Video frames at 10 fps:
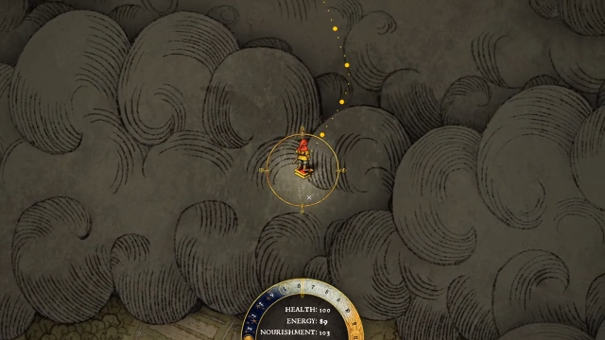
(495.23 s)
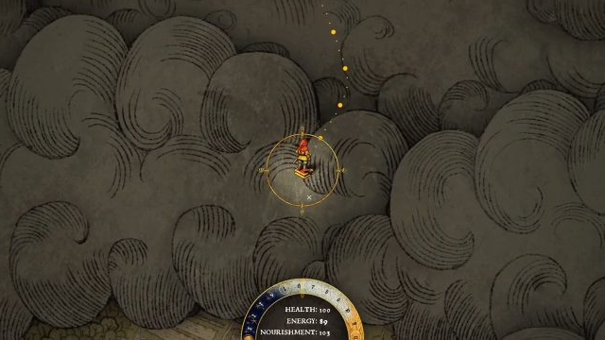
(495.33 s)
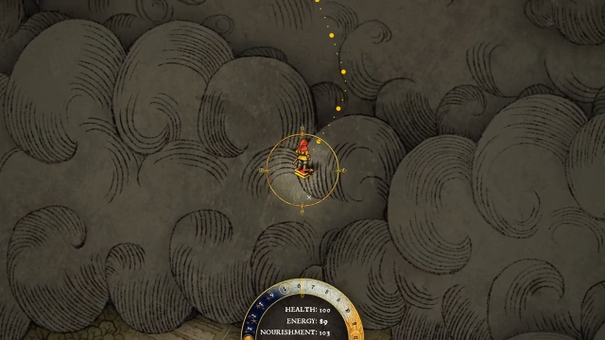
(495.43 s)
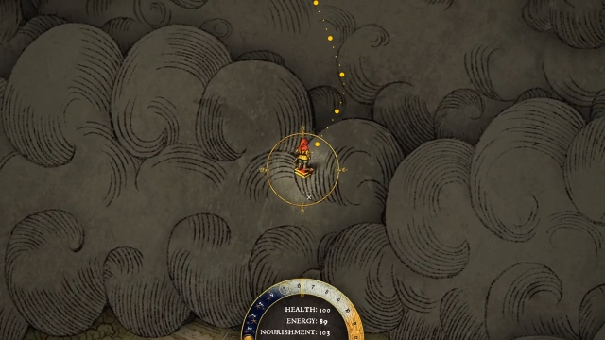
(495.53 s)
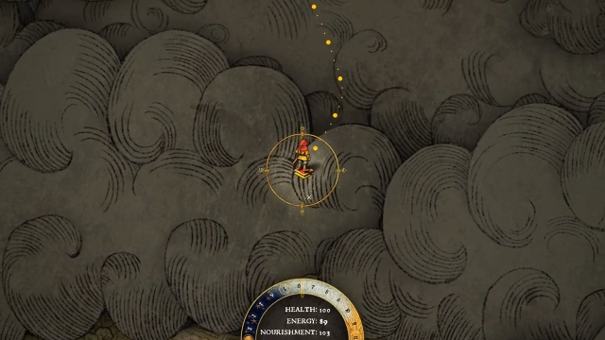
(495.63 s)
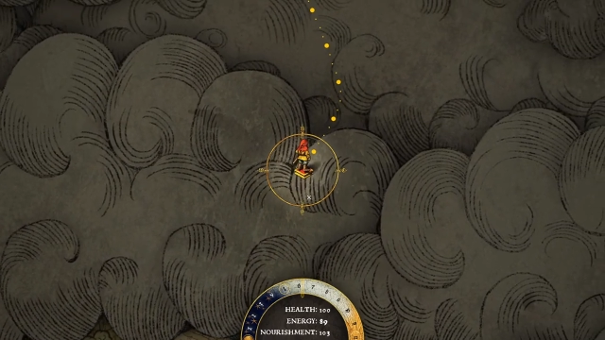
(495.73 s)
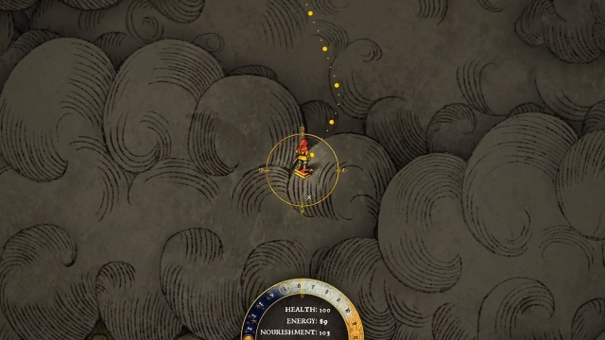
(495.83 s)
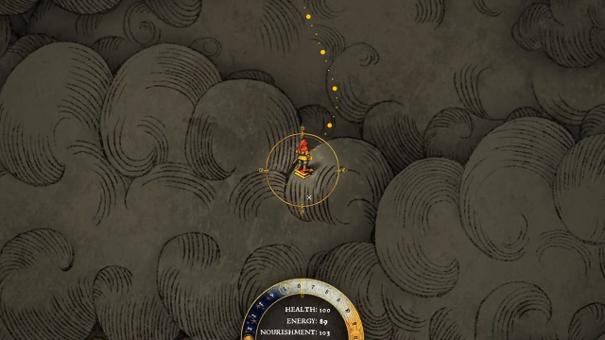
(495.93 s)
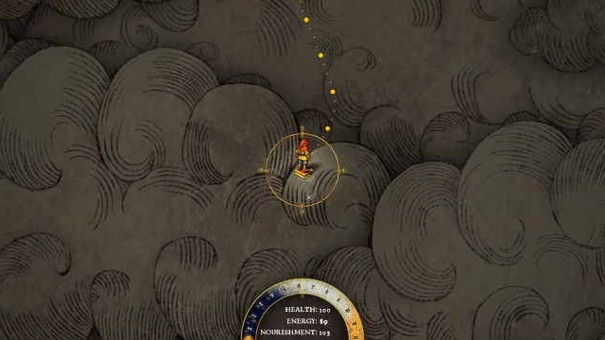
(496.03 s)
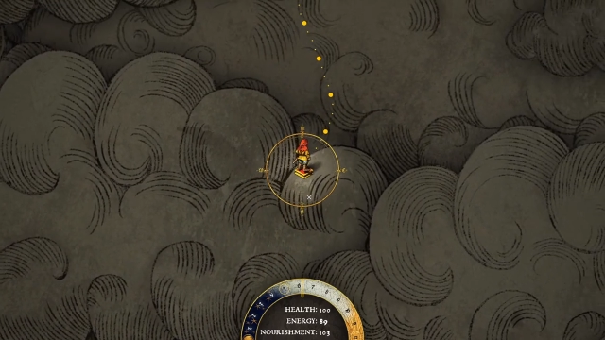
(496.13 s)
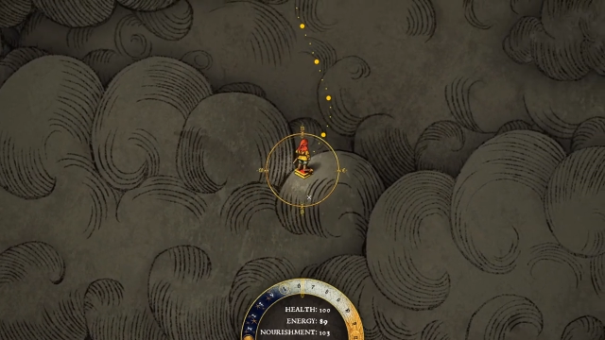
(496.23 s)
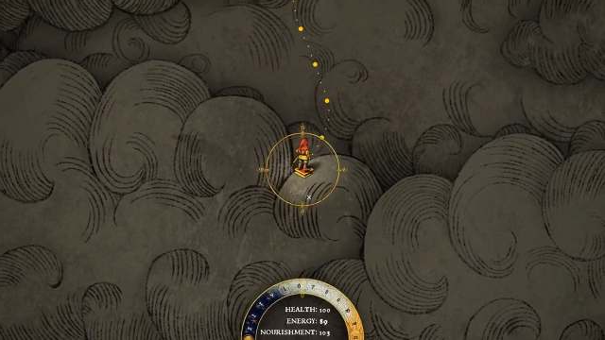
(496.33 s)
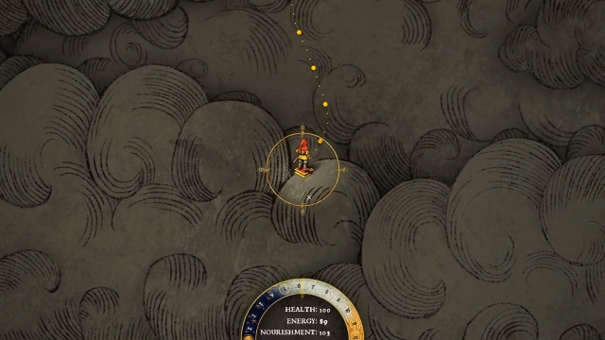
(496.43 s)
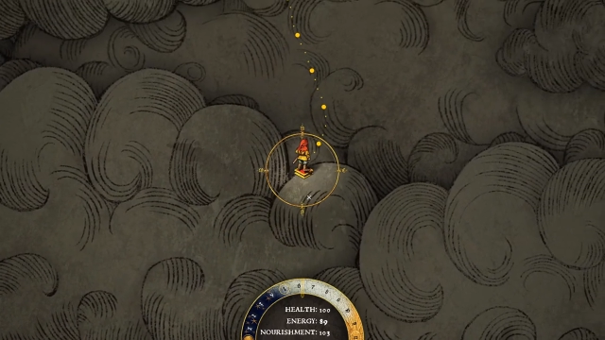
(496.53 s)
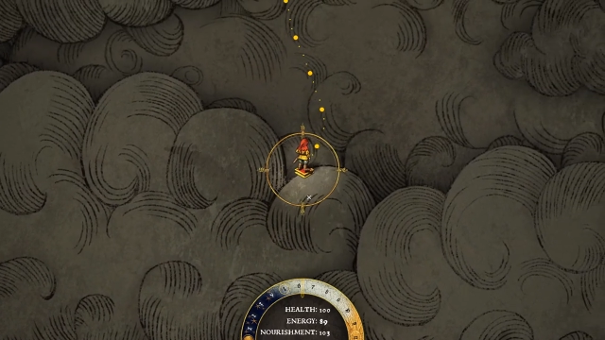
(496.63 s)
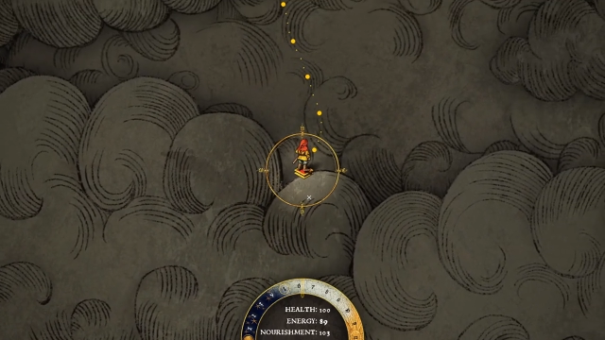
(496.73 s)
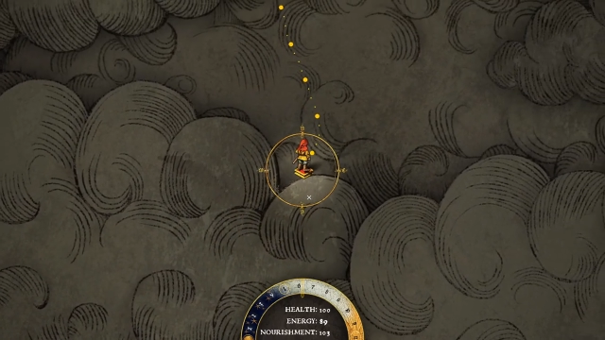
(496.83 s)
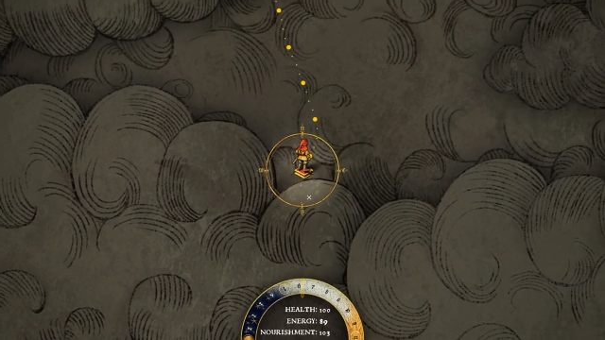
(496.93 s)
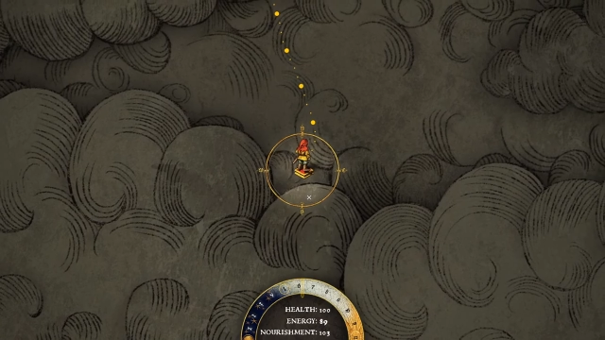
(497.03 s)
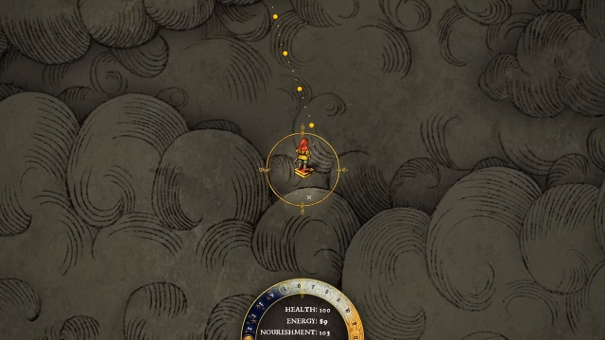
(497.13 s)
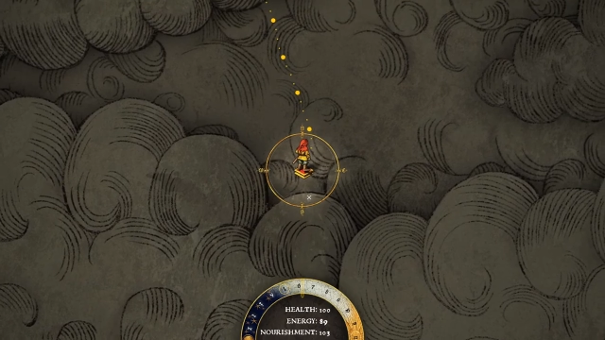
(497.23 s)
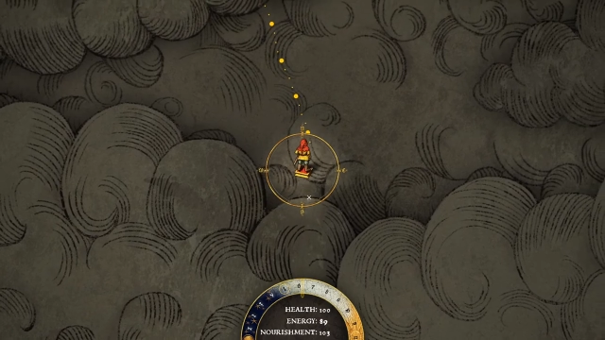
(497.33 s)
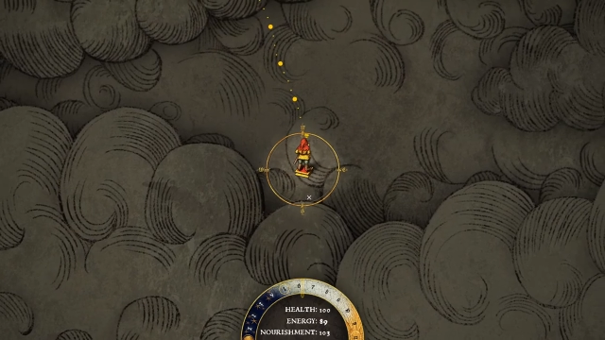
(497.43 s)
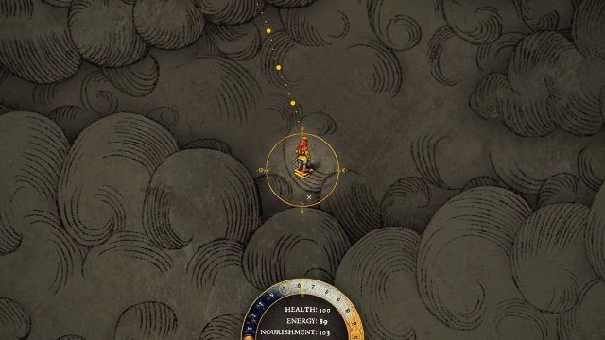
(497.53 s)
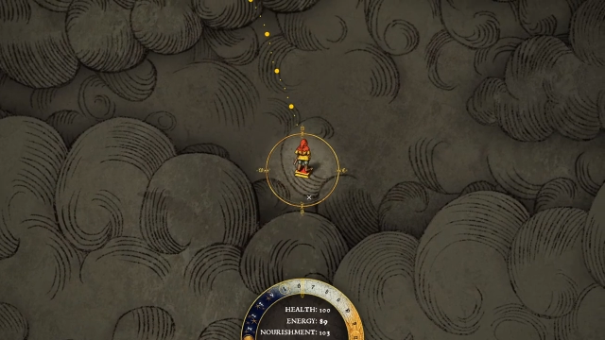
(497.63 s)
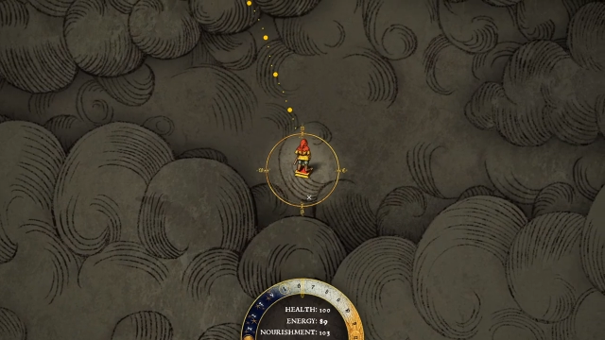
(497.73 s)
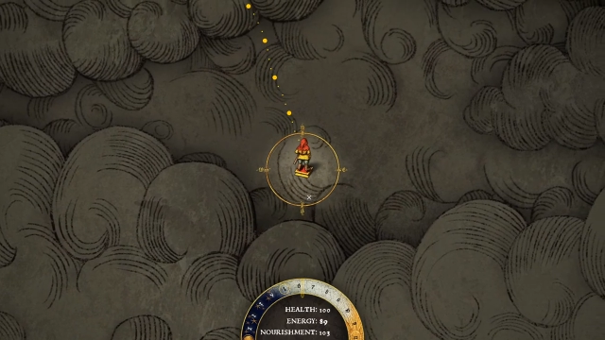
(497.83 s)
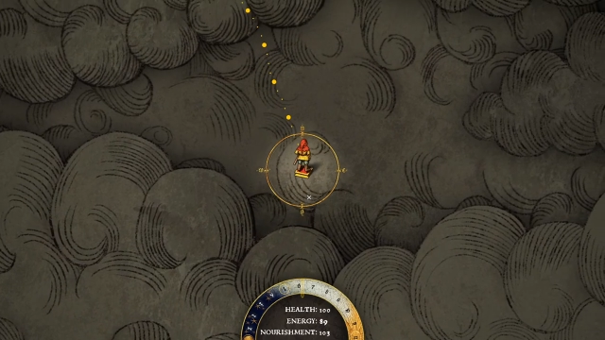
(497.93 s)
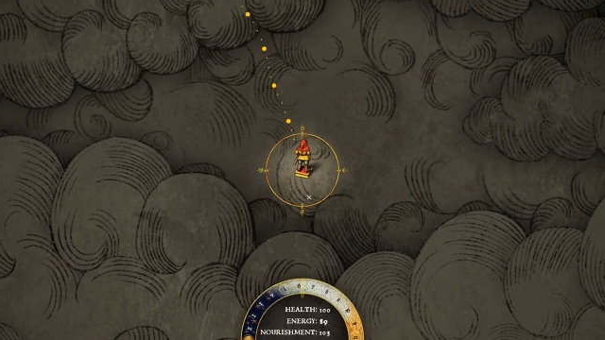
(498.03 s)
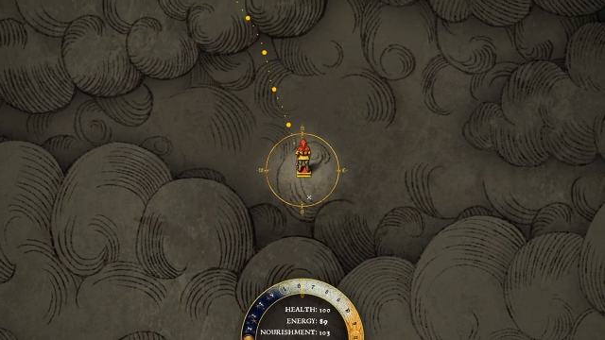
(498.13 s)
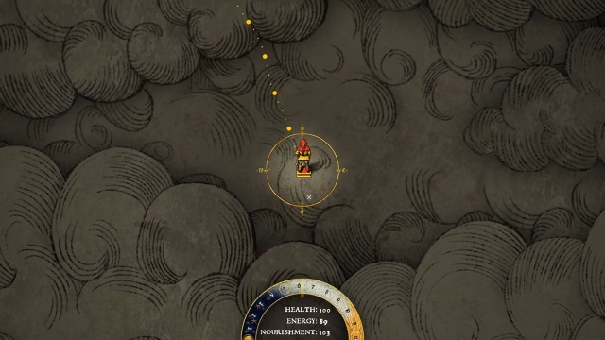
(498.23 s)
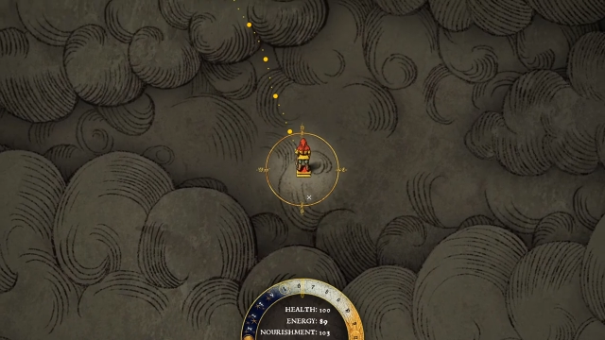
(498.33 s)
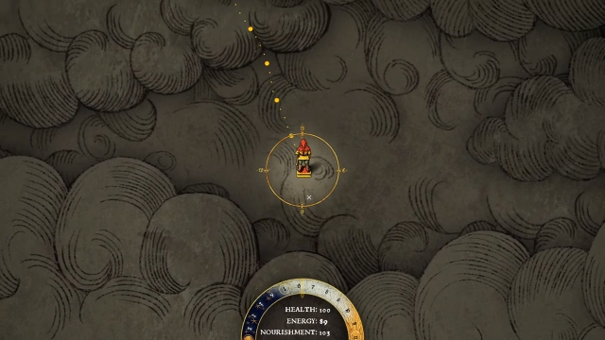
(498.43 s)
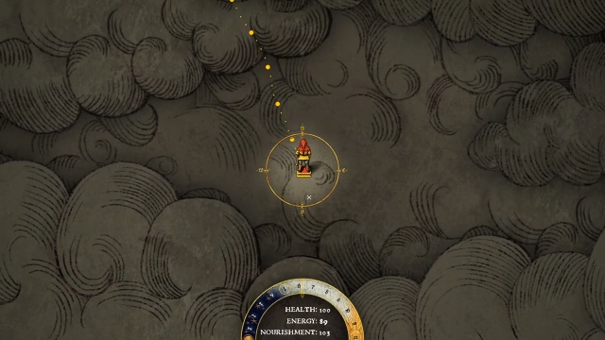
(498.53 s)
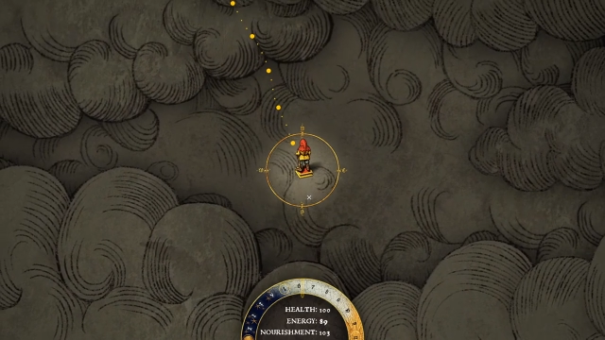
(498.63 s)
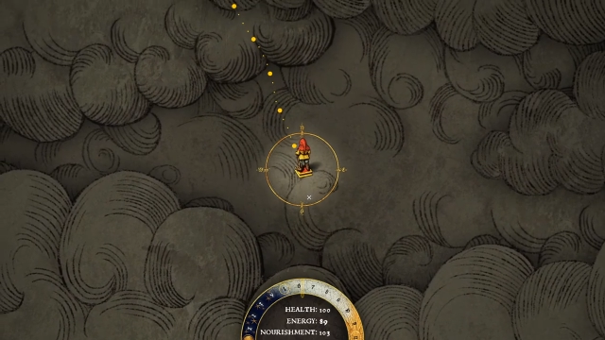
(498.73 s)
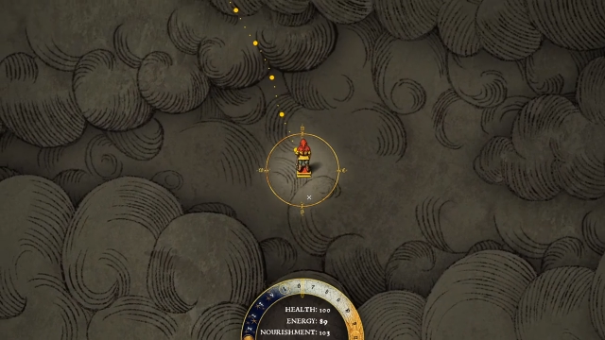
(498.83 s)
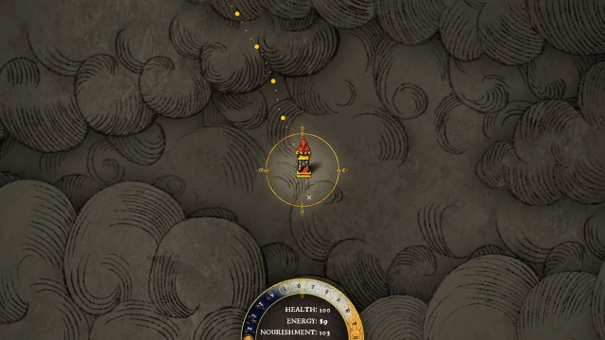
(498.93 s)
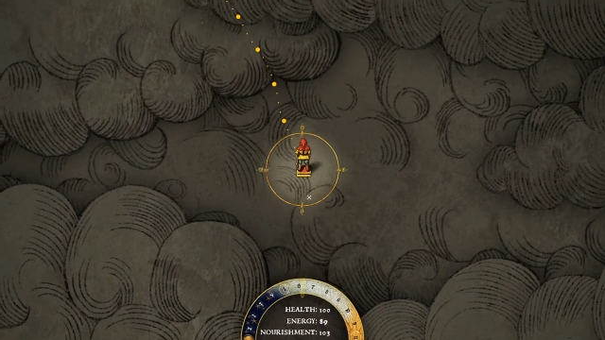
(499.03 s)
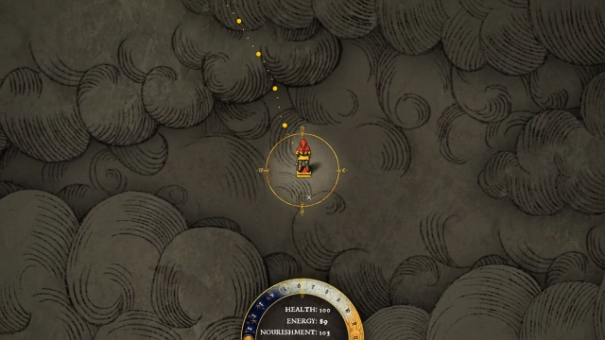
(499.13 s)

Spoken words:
Nobody's mouth can be seen.